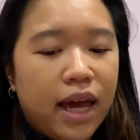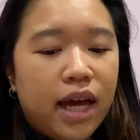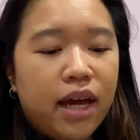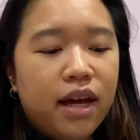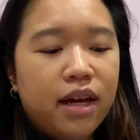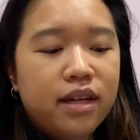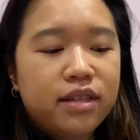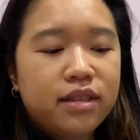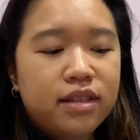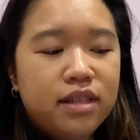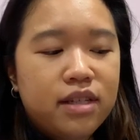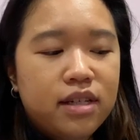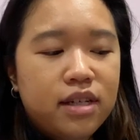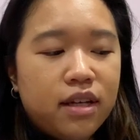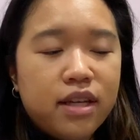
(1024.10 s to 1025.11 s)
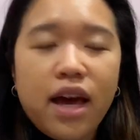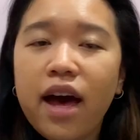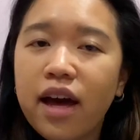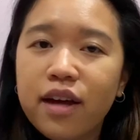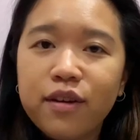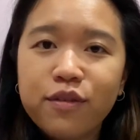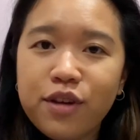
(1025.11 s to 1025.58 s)
And yeah,
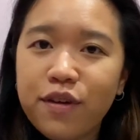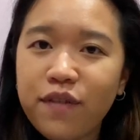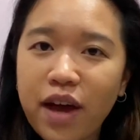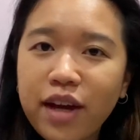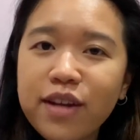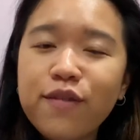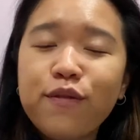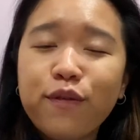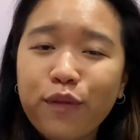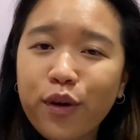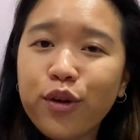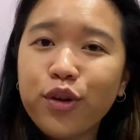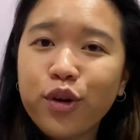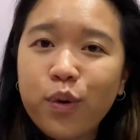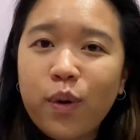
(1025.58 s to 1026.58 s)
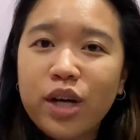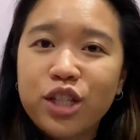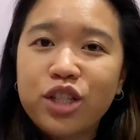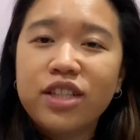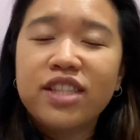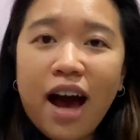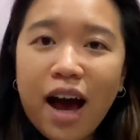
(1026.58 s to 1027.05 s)
if you have any further
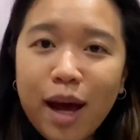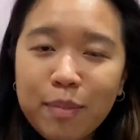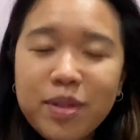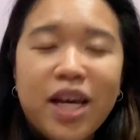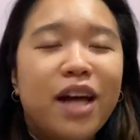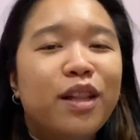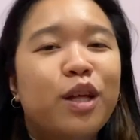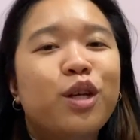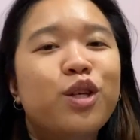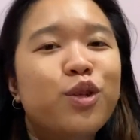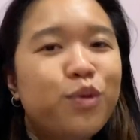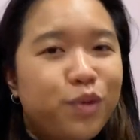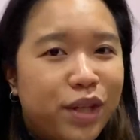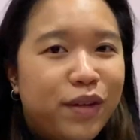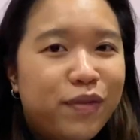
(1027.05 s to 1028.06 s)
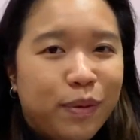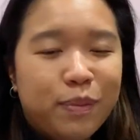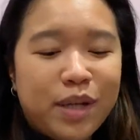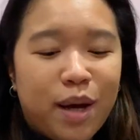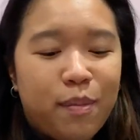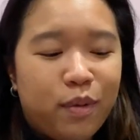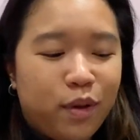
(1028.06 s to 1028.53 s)
questions, I'm telling you, leave them
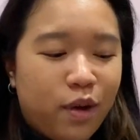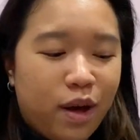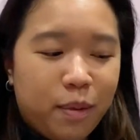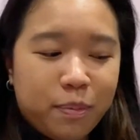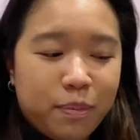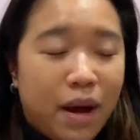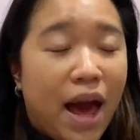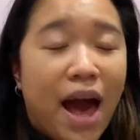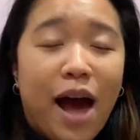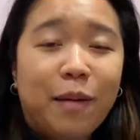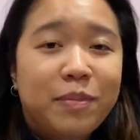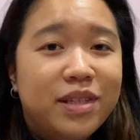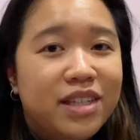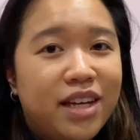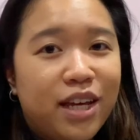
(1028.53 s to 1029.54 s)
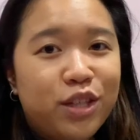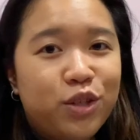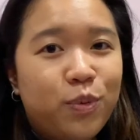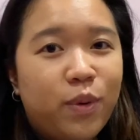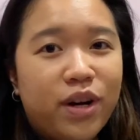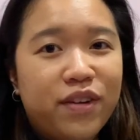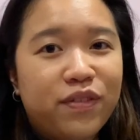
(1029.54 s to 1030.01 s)
down below. I'm happy to answer
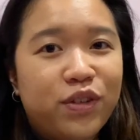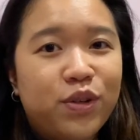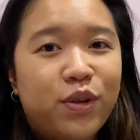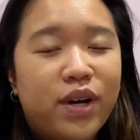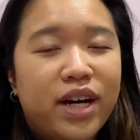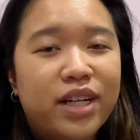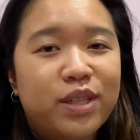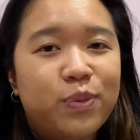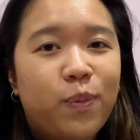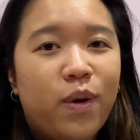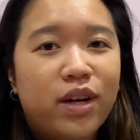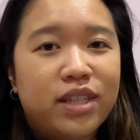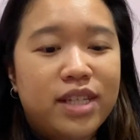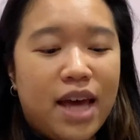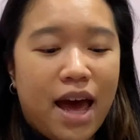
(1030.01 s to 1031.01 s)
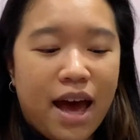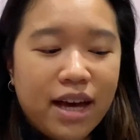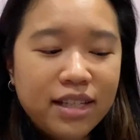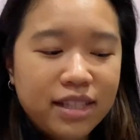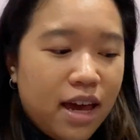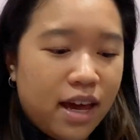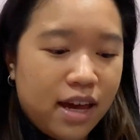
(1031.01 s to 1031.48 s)
whatever you guys want to
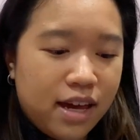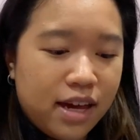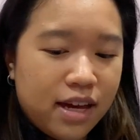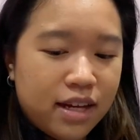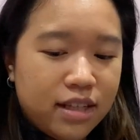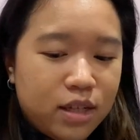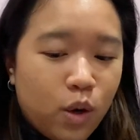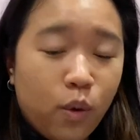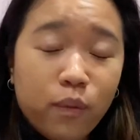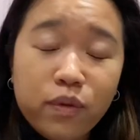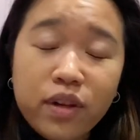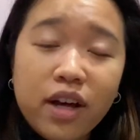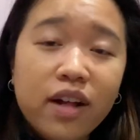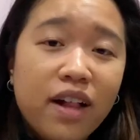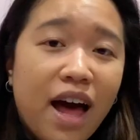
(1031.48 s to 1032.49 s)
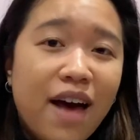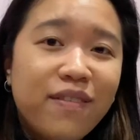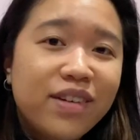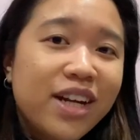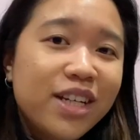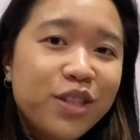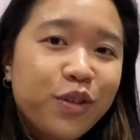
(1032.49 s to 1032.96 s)
ask, and hopefully I'll have
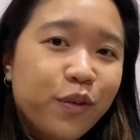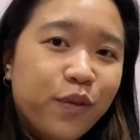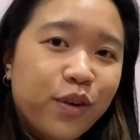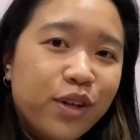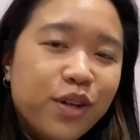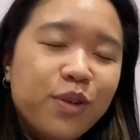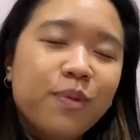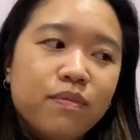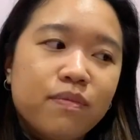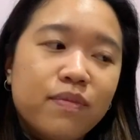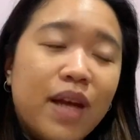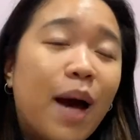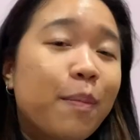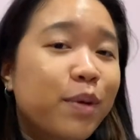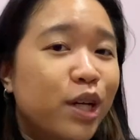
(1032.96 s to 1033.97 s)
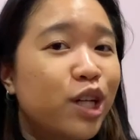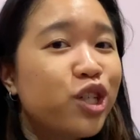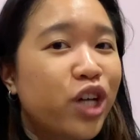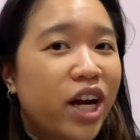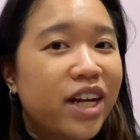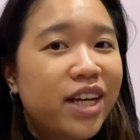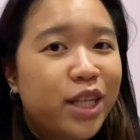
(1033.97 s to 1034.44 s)
an answer for you. I'm gonna
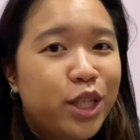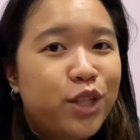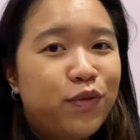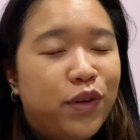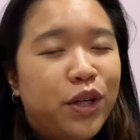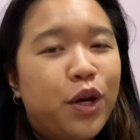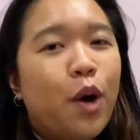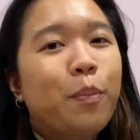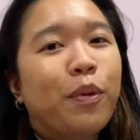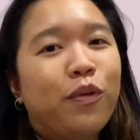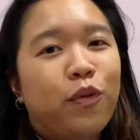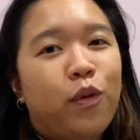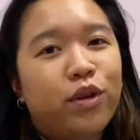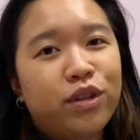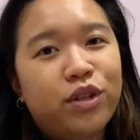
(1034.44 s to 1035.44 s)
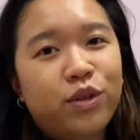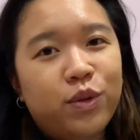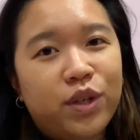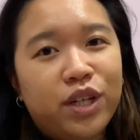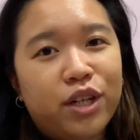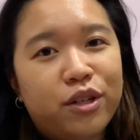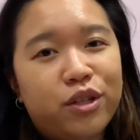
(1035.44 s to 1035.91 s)
try to get this video out before the new
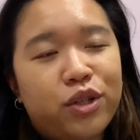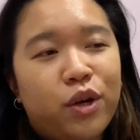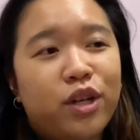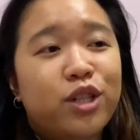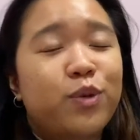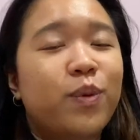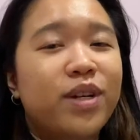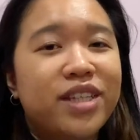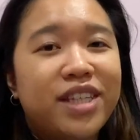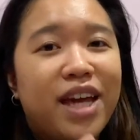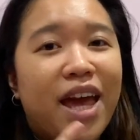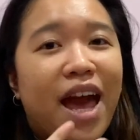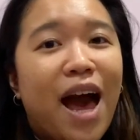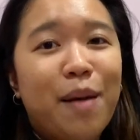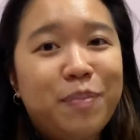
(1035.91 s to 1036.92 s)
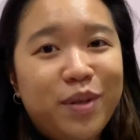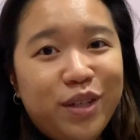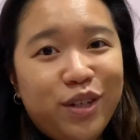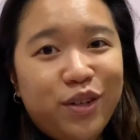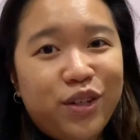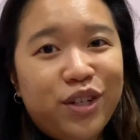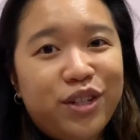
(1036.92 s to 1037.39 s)
year, so I just wanna say Happy
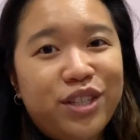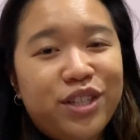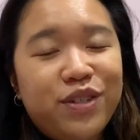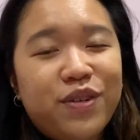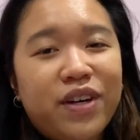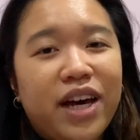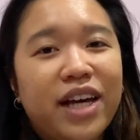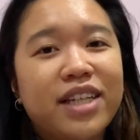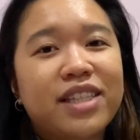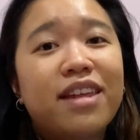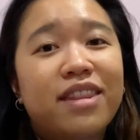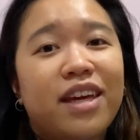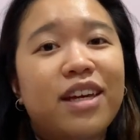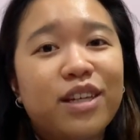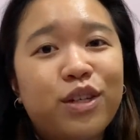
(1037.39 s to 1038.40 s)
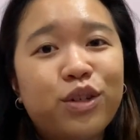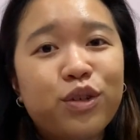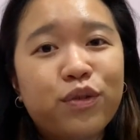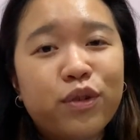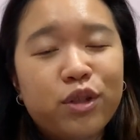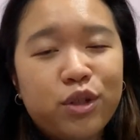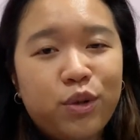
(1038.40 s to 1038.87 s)
New Year to you guys. Thank you
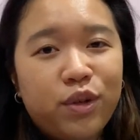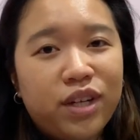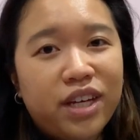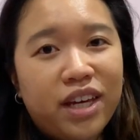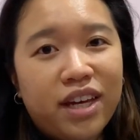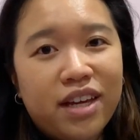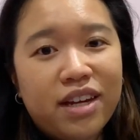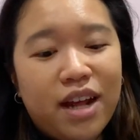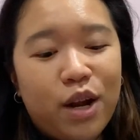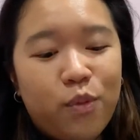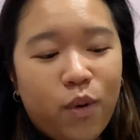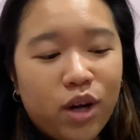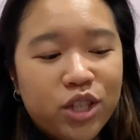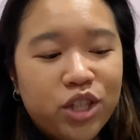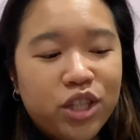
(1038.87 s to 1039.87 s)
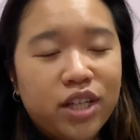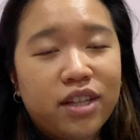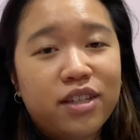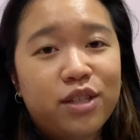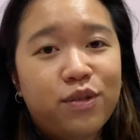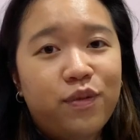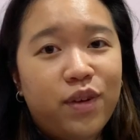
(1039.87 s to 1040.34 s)
for tuning in and watching
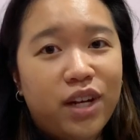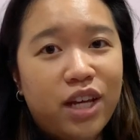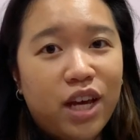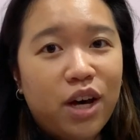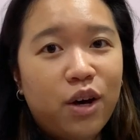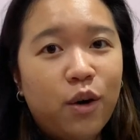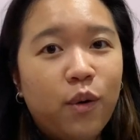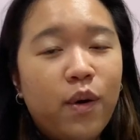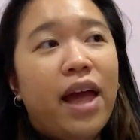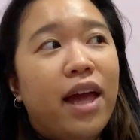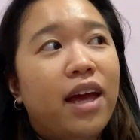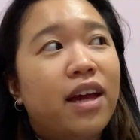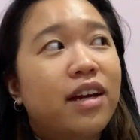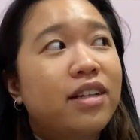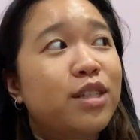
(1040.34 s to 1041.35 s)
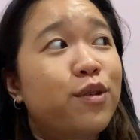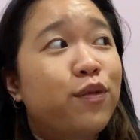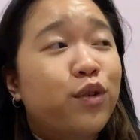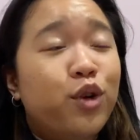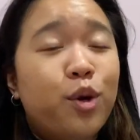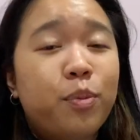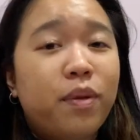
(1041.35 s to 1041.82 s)
this video. And if
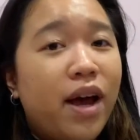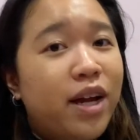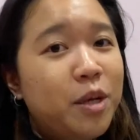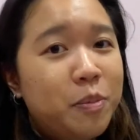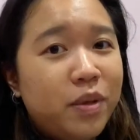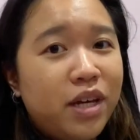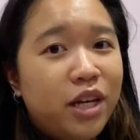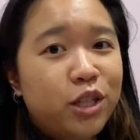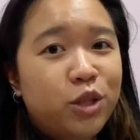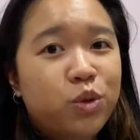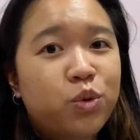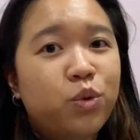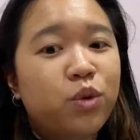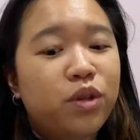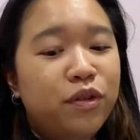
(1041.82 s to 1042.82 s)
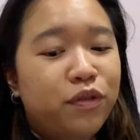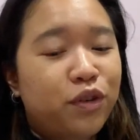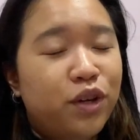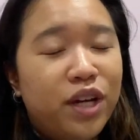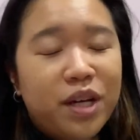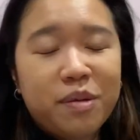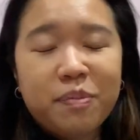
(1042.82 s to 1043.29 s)
you're applying to PA school, if you're
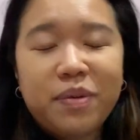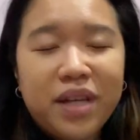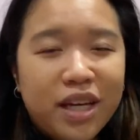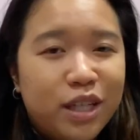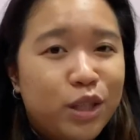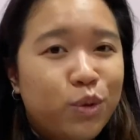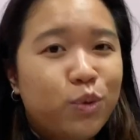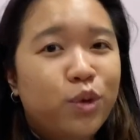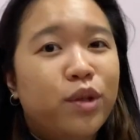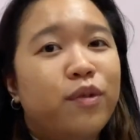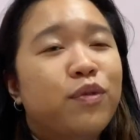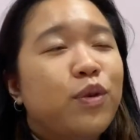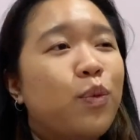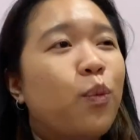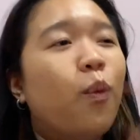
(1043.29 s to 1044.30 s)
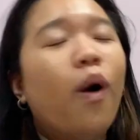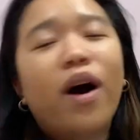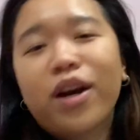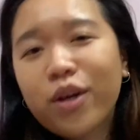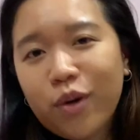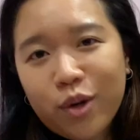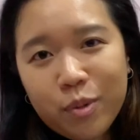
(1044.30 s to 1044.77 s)
in PA school, if you
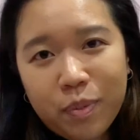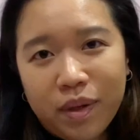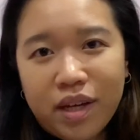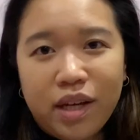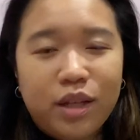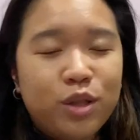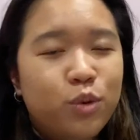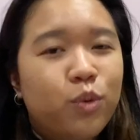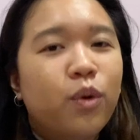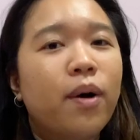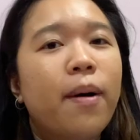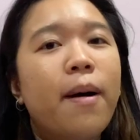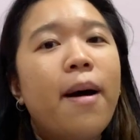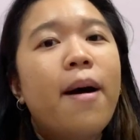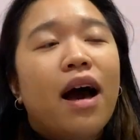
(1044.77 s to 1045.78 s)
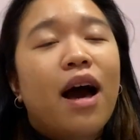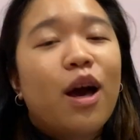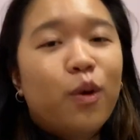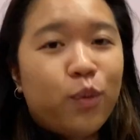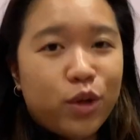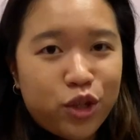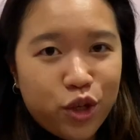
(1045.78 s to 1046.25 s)
wanna go to PA school,
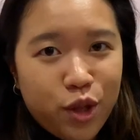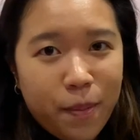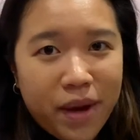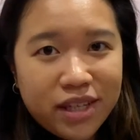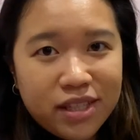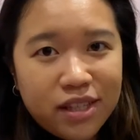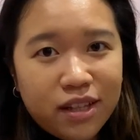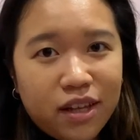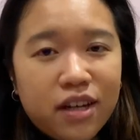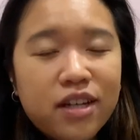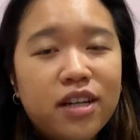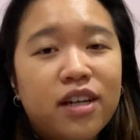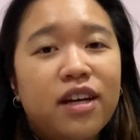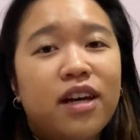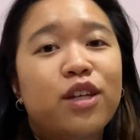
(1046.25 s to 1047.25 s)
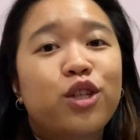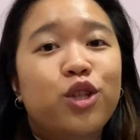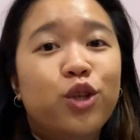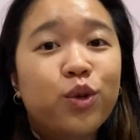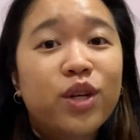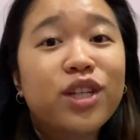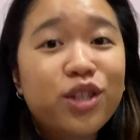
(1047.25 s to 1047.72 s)
I wish you the best of luck.
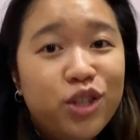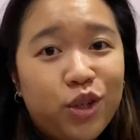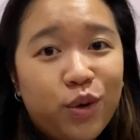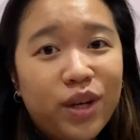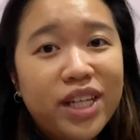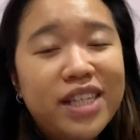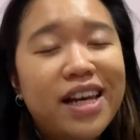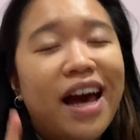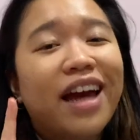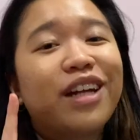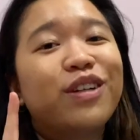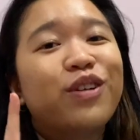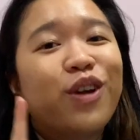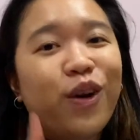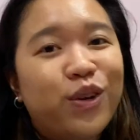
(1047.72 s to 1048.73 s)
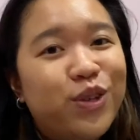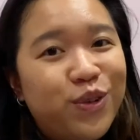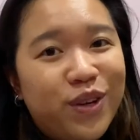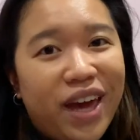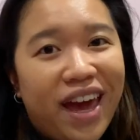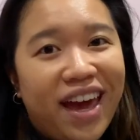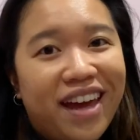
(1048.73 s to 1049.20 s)
You can do it. I know you
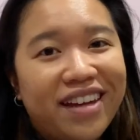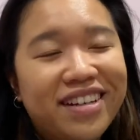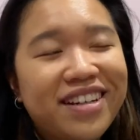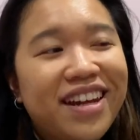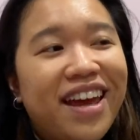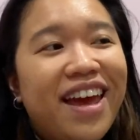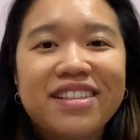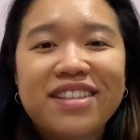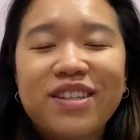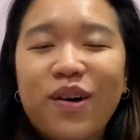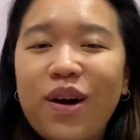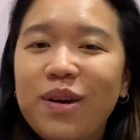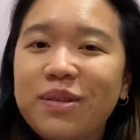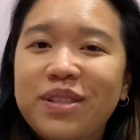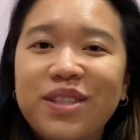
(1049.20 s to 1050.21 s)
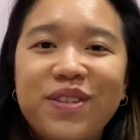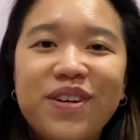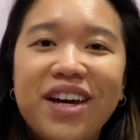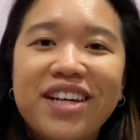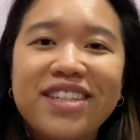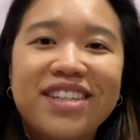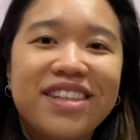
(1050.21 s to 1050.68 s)
can. So I'll see you
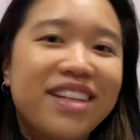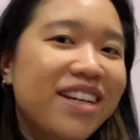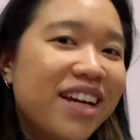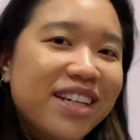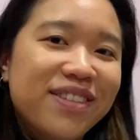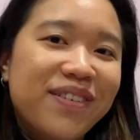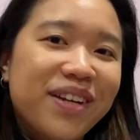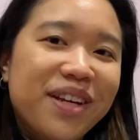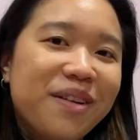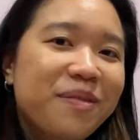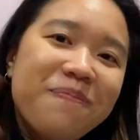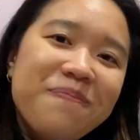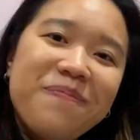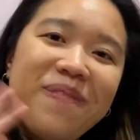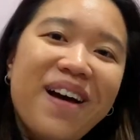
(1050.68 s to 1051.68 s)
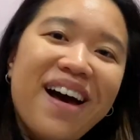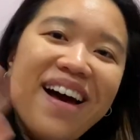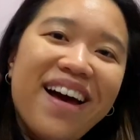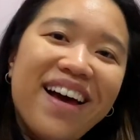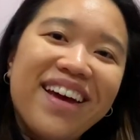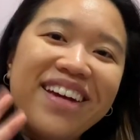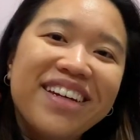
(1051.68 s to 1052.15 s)
guys in the next video.
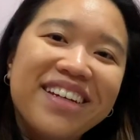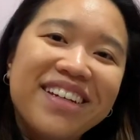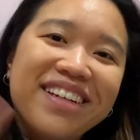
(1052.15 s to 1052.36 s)
Bye.